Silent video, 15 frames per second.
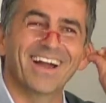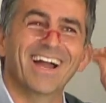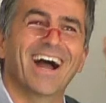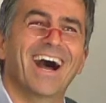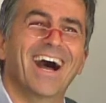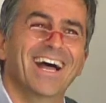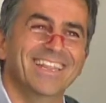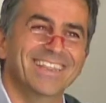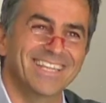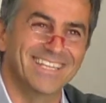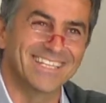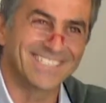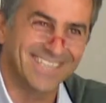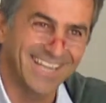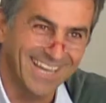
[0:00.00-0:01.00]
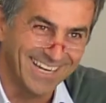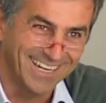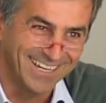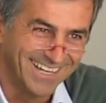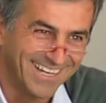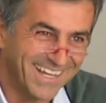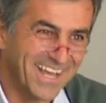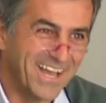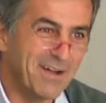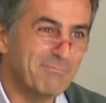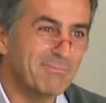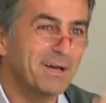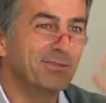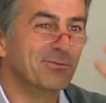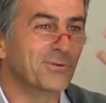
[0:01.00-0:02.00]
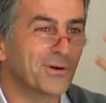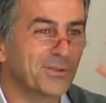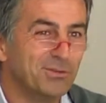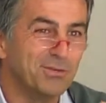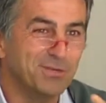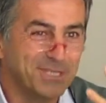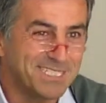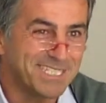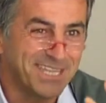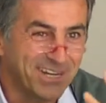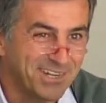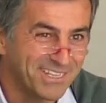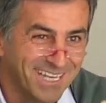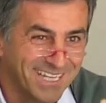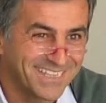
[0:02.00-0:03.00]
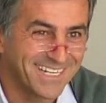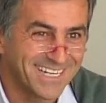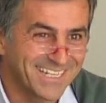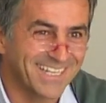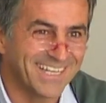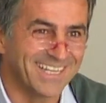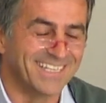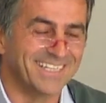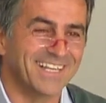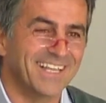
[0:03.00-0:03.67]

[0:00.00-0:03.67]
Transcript: I understand. But what do you see on that red light?